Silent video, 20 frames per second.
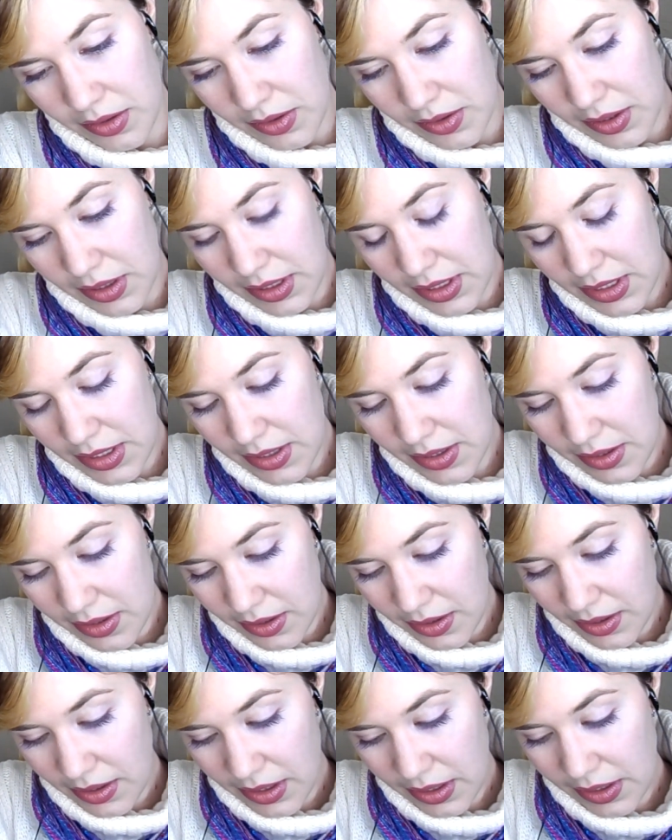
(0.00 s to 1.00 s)
on this
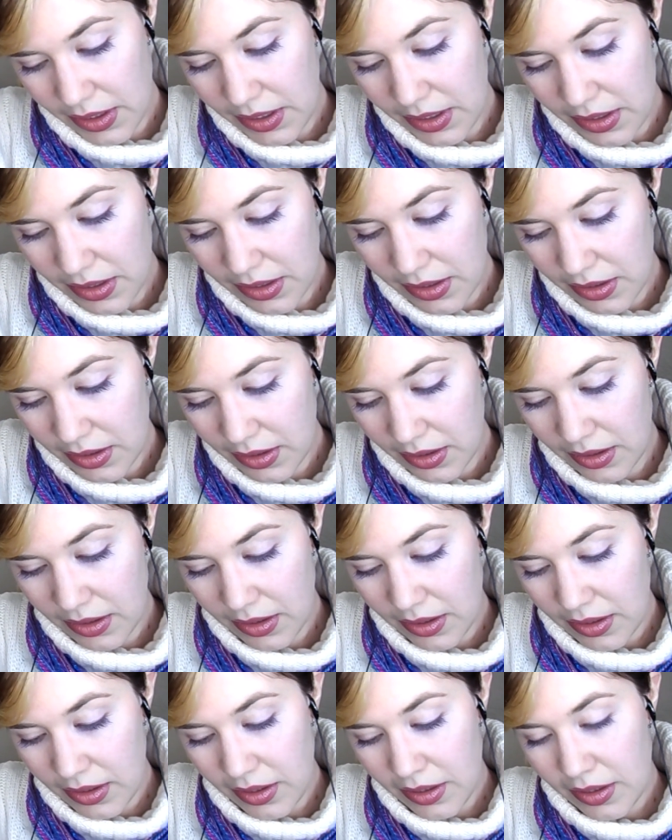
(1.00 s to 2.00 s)
side.
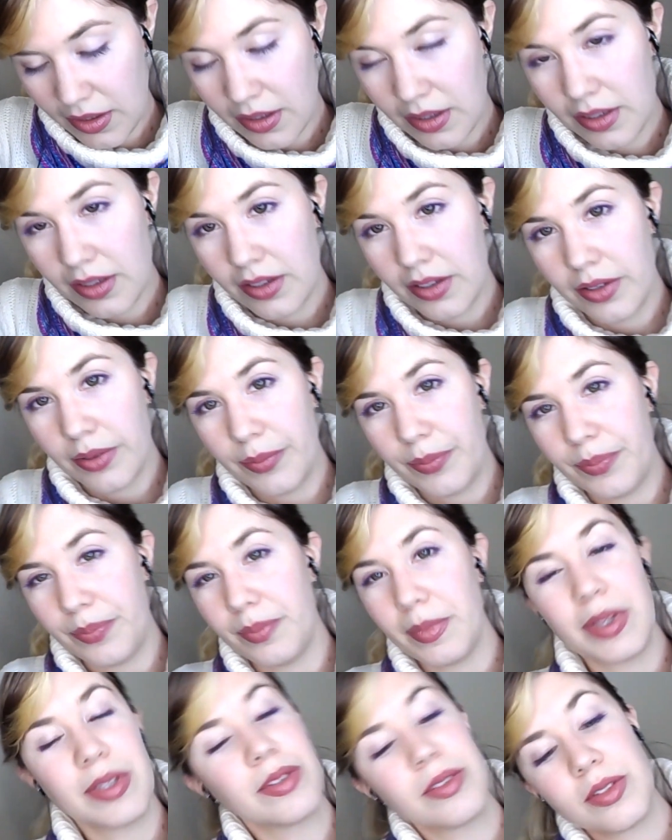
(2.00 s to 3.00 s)

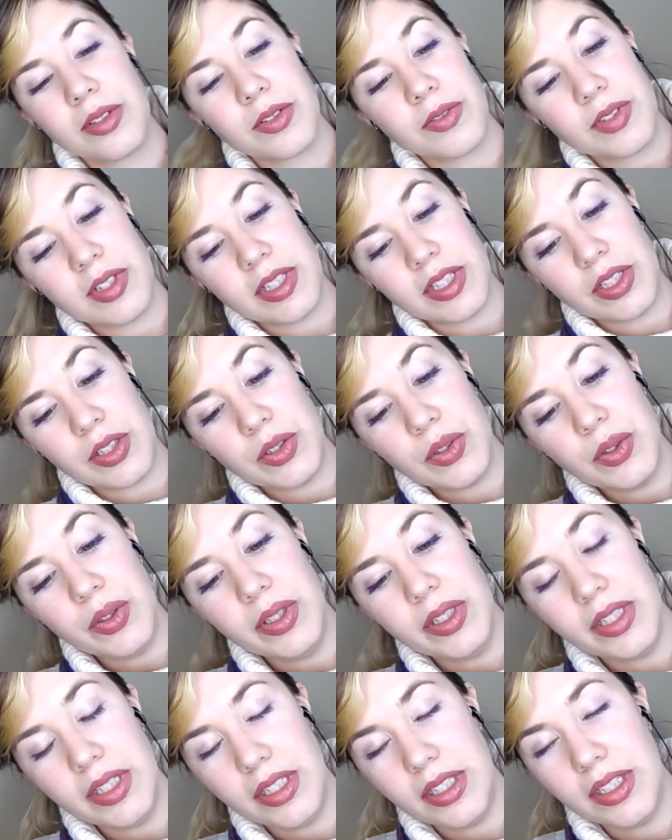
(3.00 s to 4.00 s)
Muscles are feeling
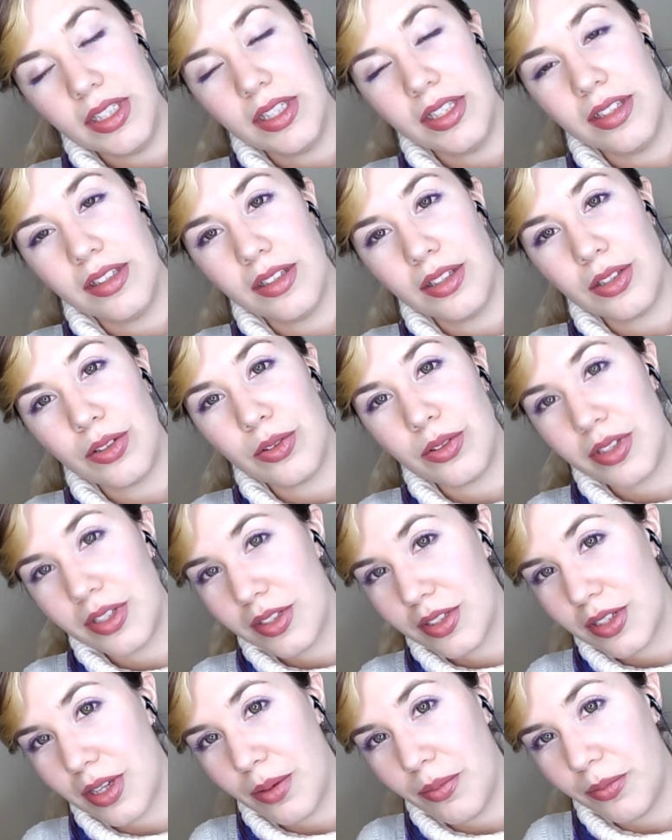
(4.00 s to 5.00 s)
good. No
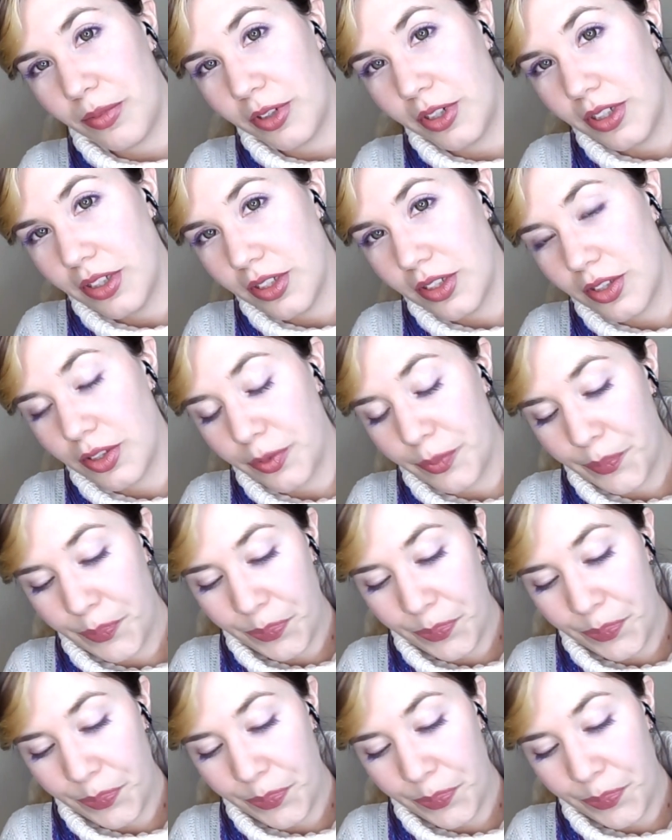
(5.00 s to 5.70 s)
discomfort.